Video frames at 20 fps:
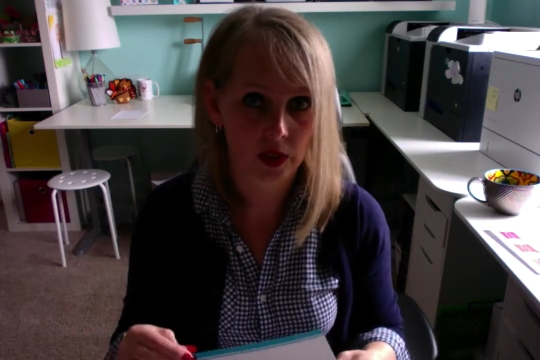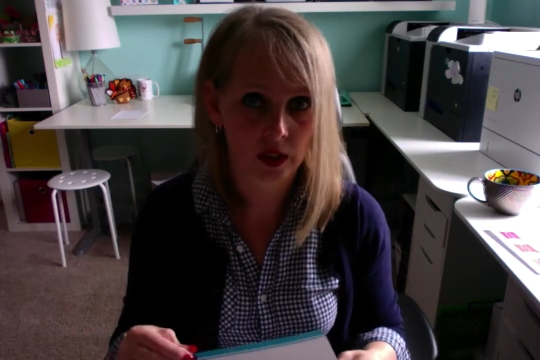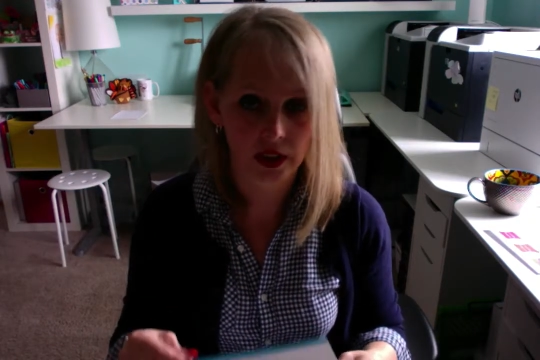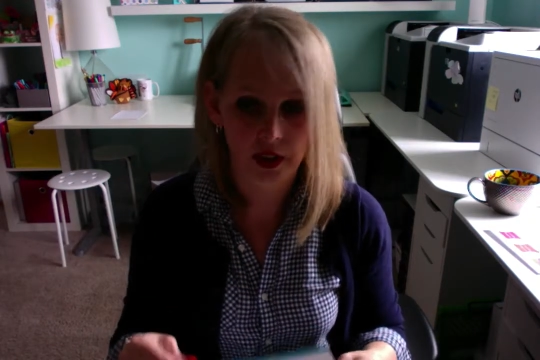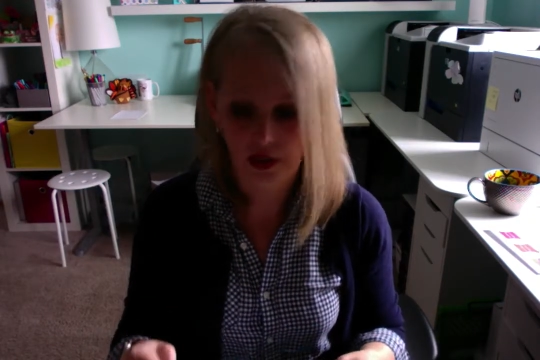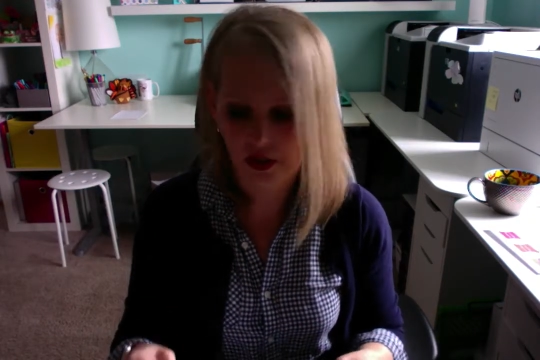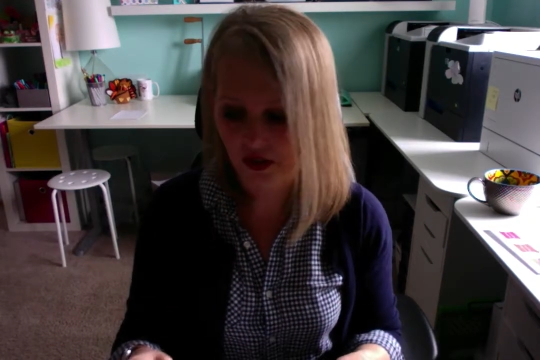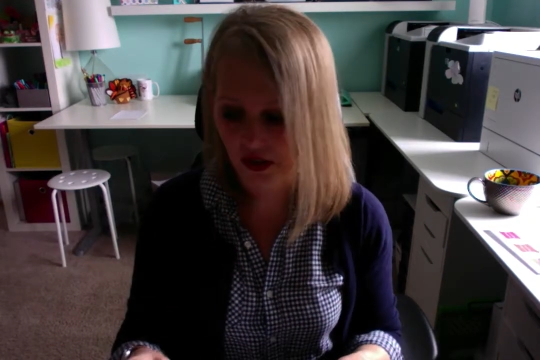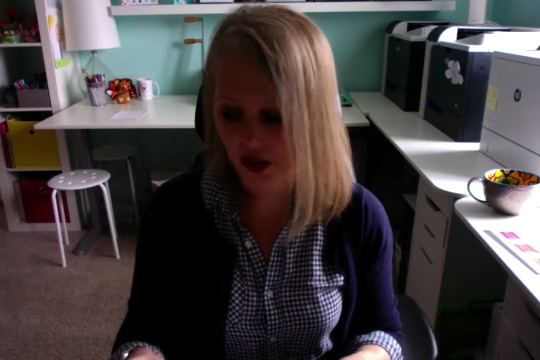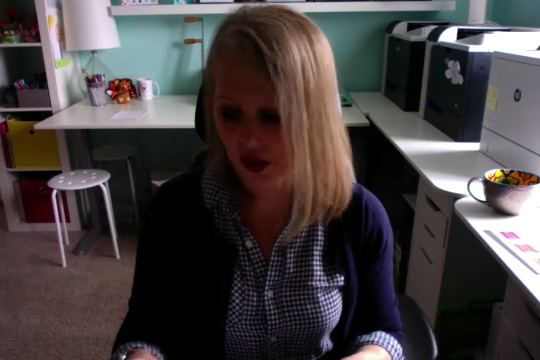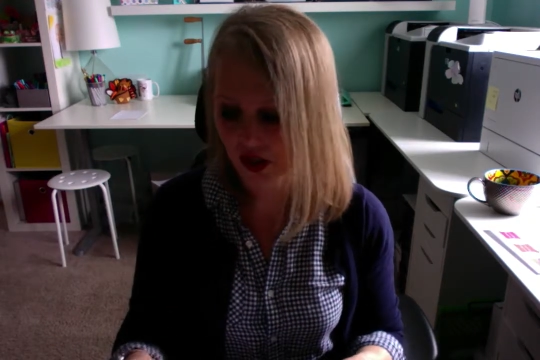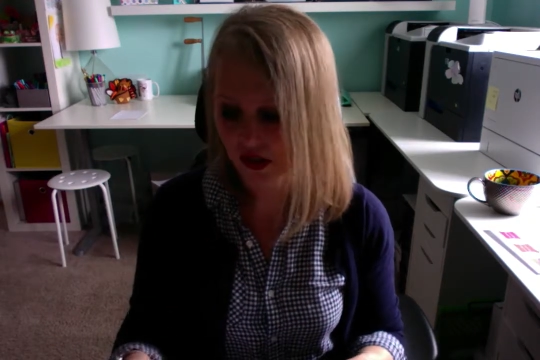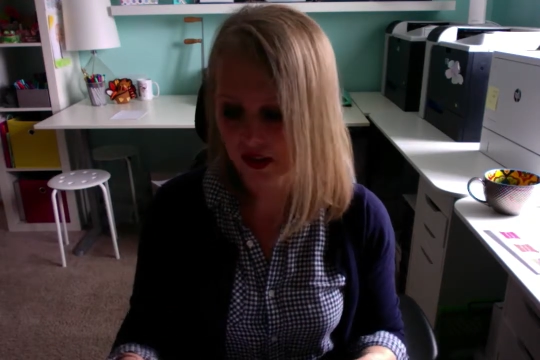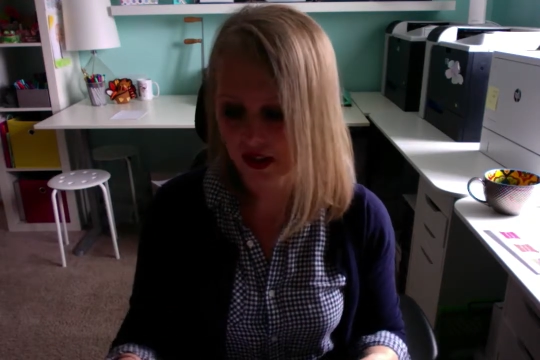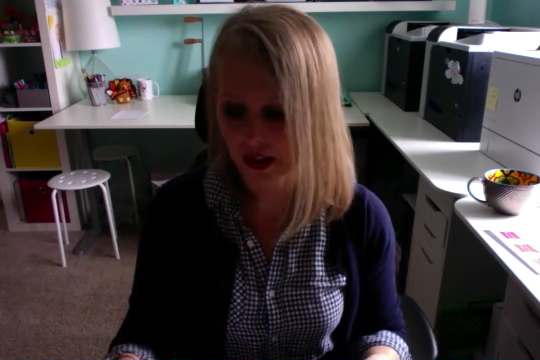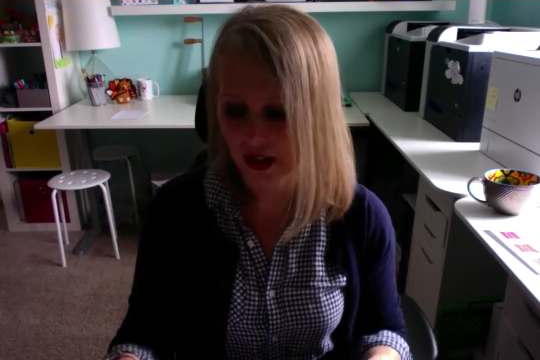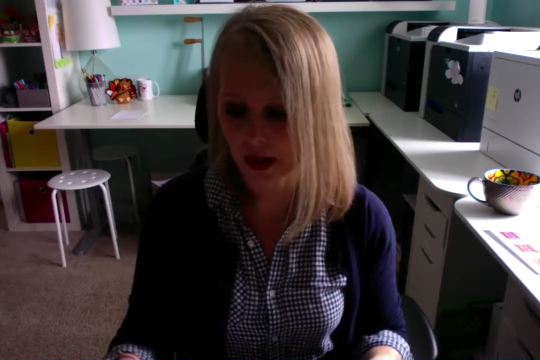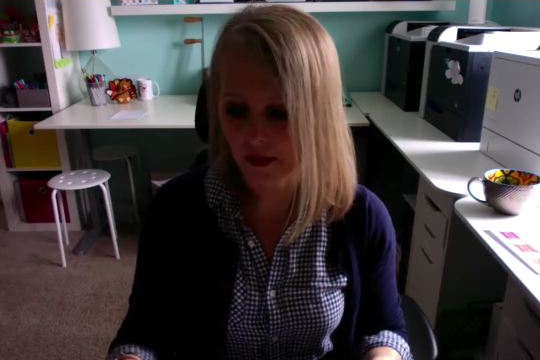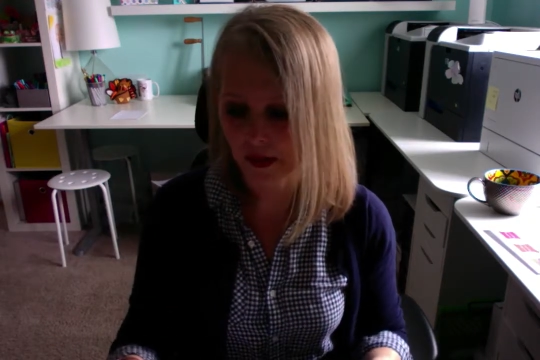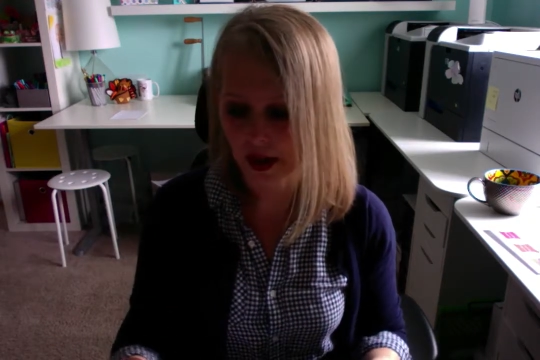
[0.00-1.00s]
It looks just
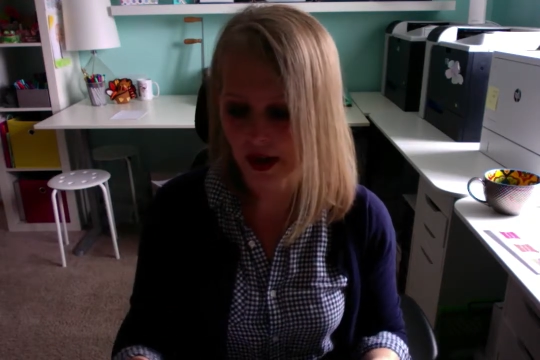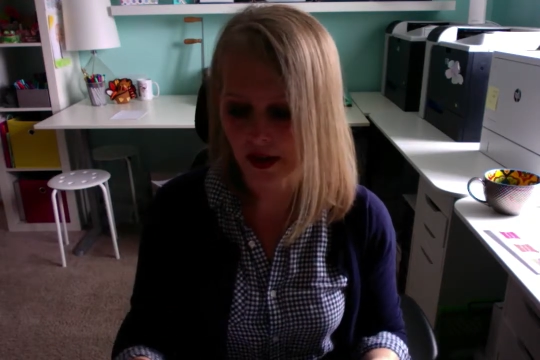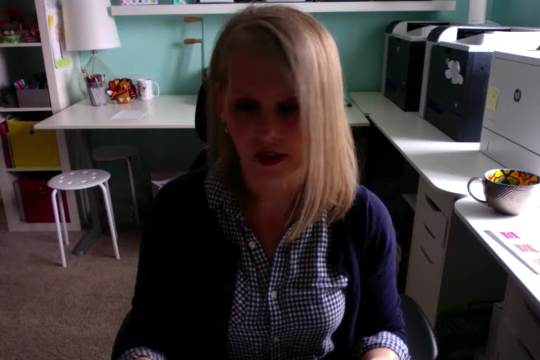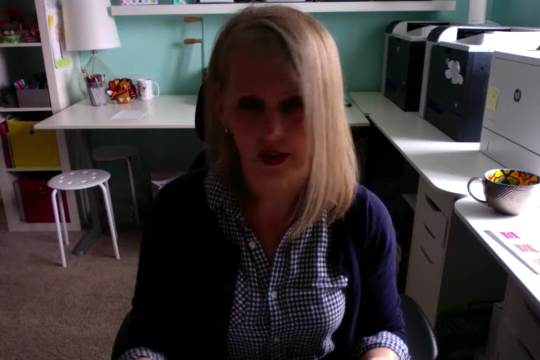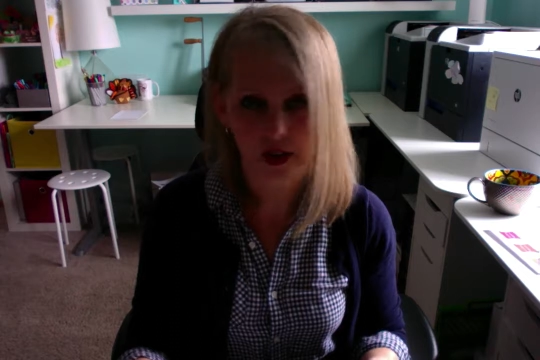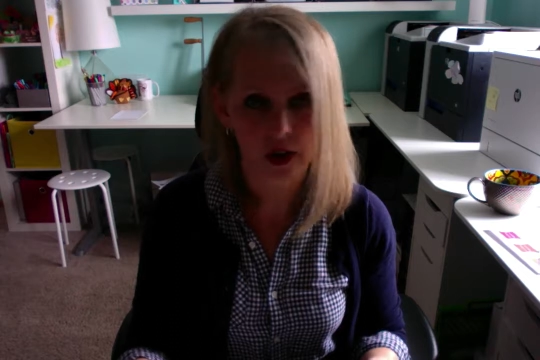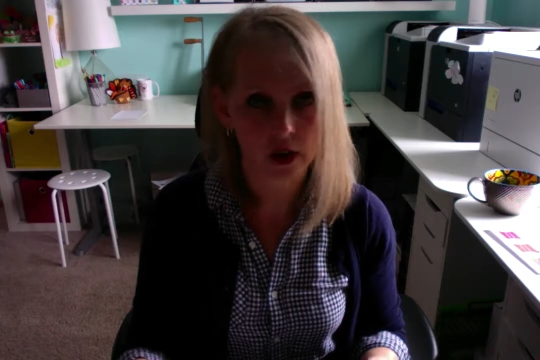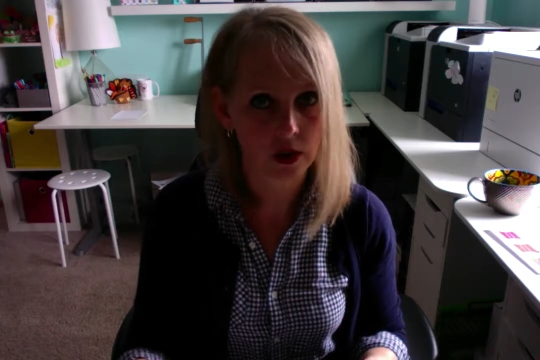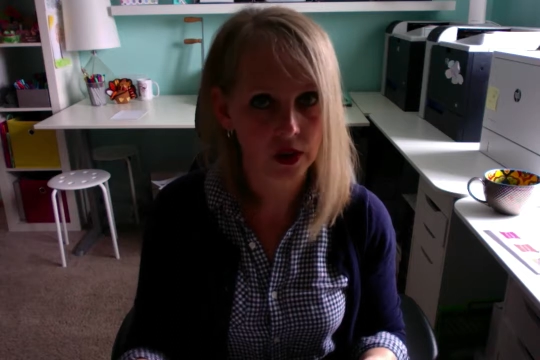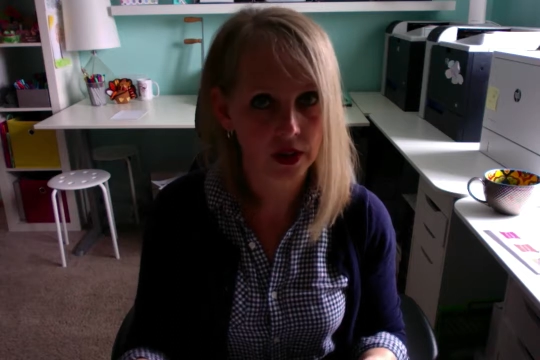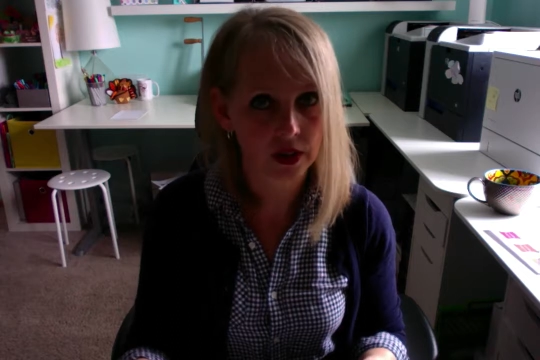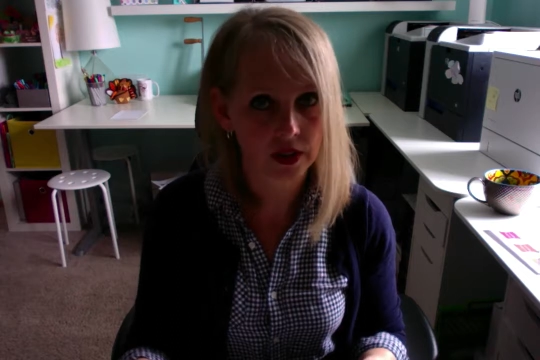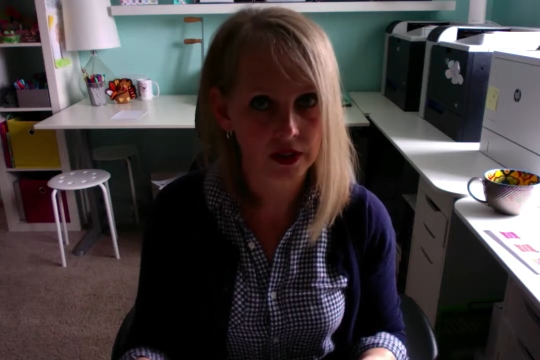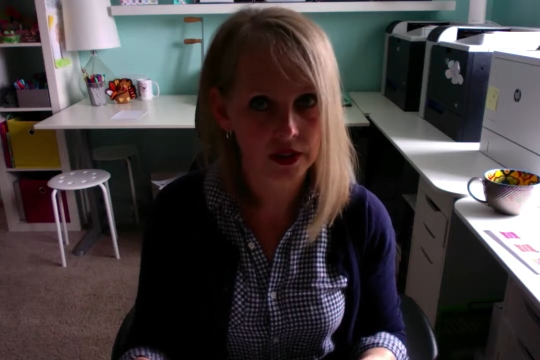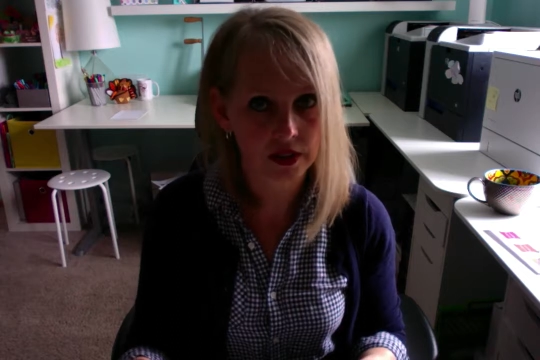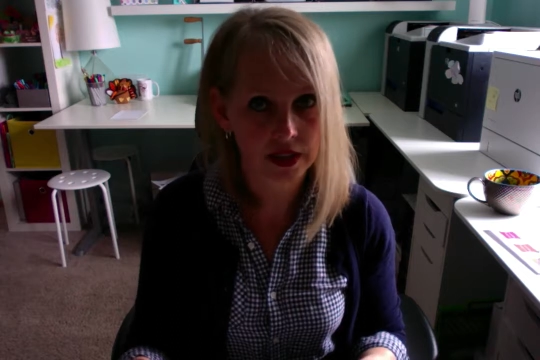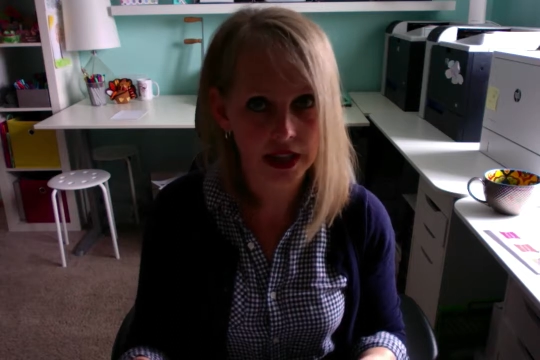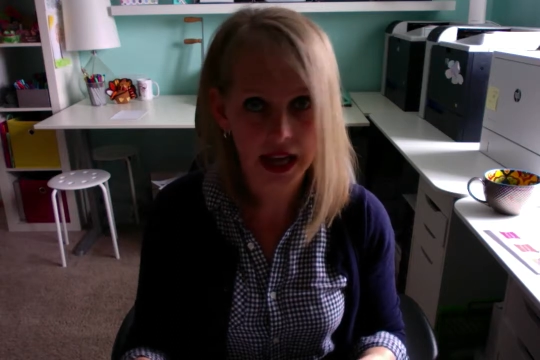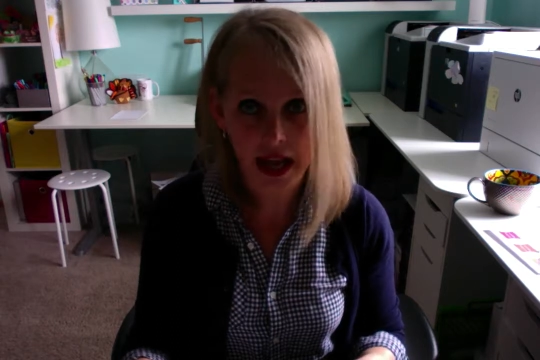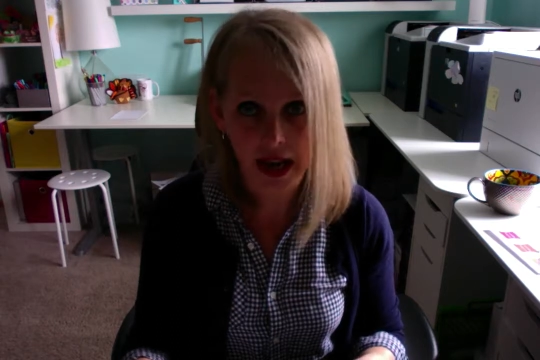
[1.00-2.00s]
like a mylar
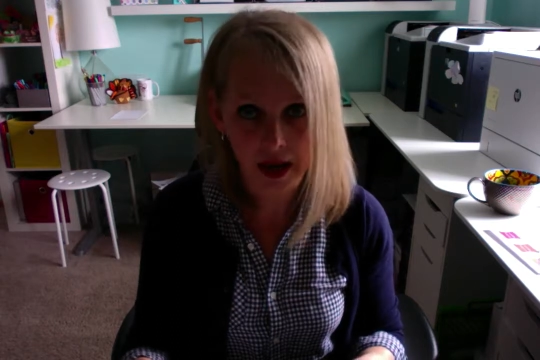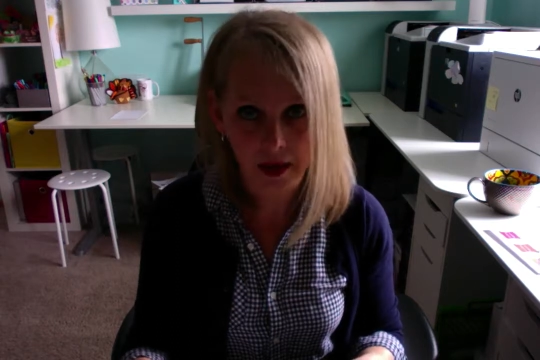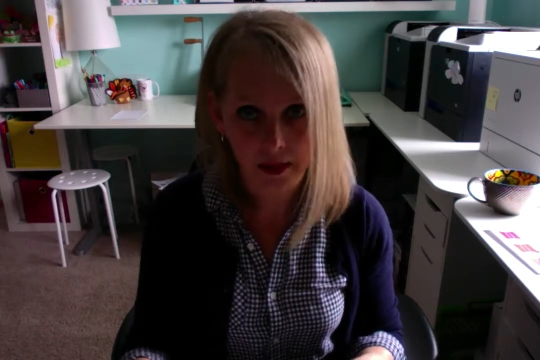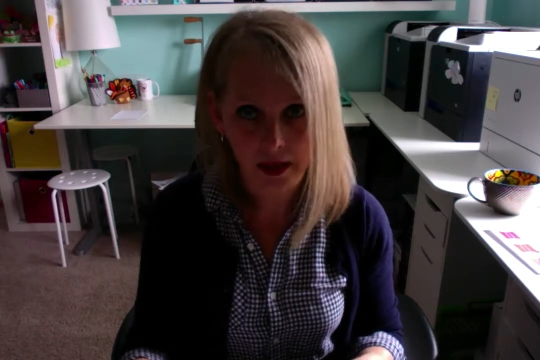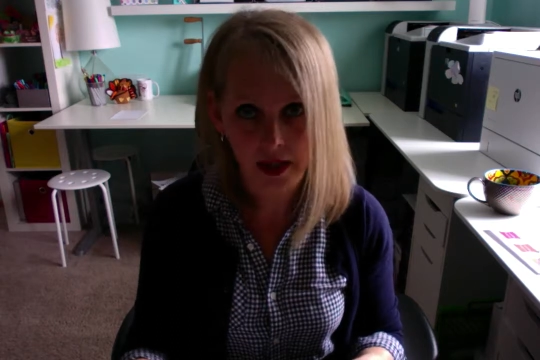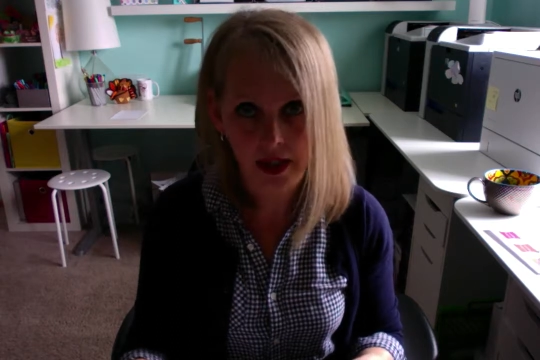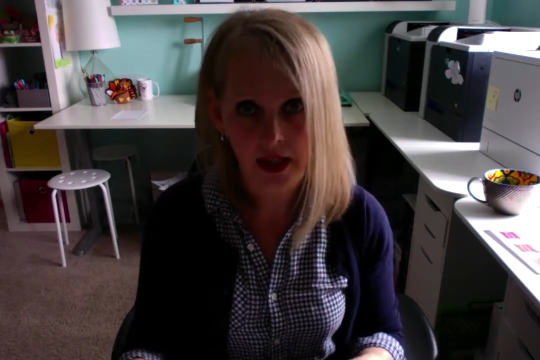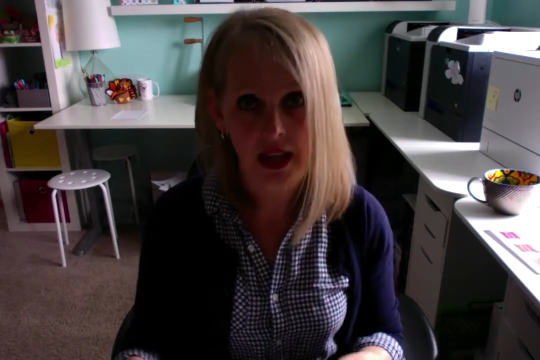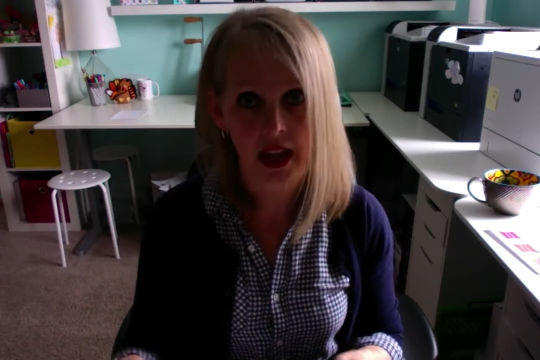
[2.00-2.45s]
coated tab,